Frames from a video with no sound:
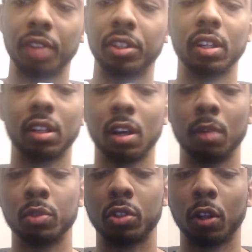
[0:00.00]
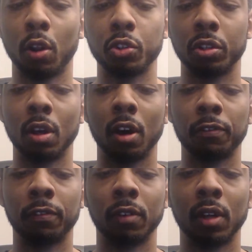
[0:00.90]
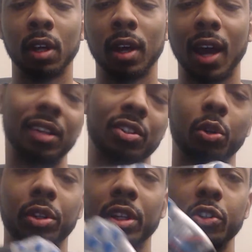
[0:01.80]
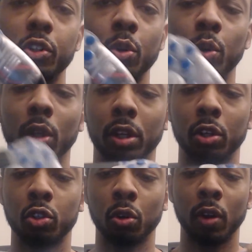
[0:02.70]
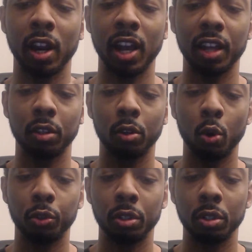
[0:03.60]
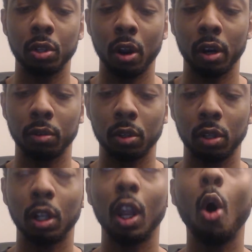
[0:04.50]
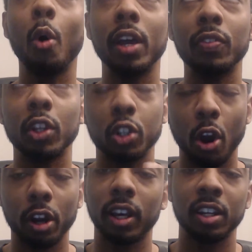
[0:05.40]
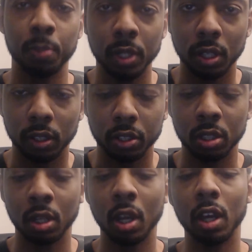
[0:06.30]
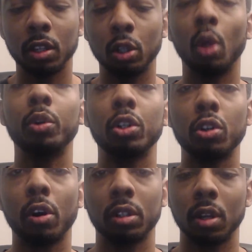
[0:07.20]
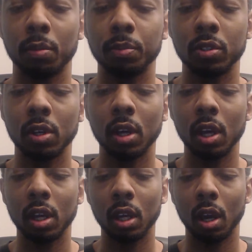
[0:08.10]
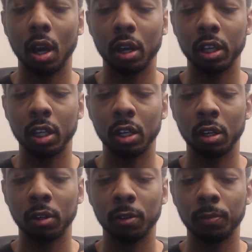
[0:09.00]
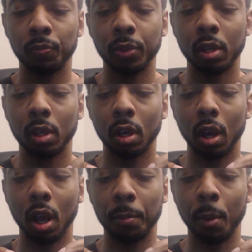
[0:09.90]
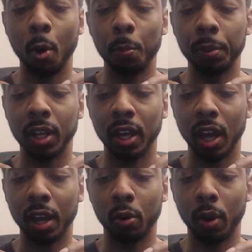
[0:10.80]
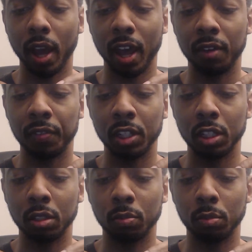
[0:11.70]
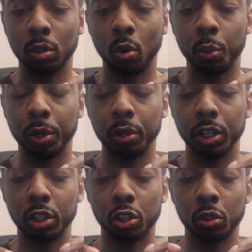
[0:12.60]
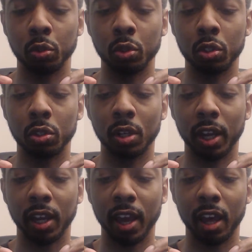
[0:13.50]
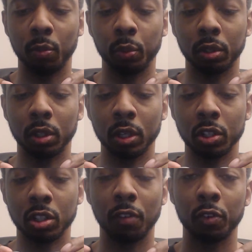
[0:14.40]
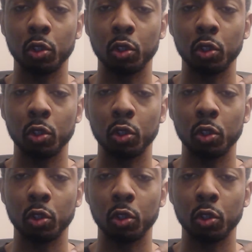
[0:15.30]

I think it comes close enough. I still think it's a cool looking controller. I got the the glow in the dark, gotta speak English, the glow in the dark nubs here. I'm hoping that I don't have any, weird issues like I have with the SCUF